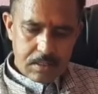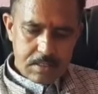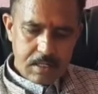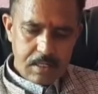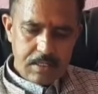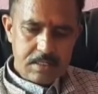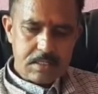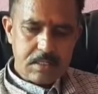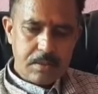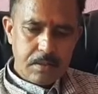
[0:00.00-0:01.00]

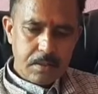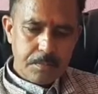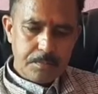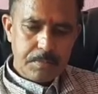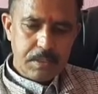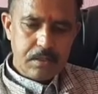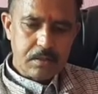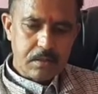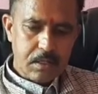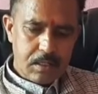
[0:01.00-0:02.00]
is
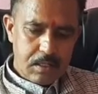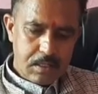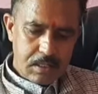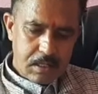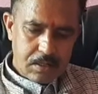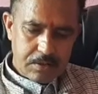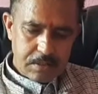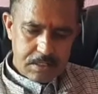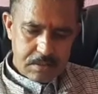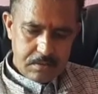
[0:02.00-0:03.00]
bigger area or
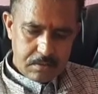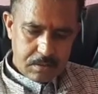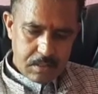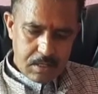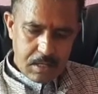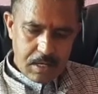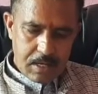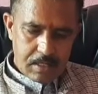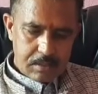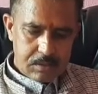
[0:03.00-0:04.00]
region
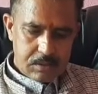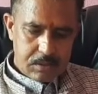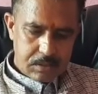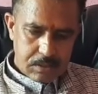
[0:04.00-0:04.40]
and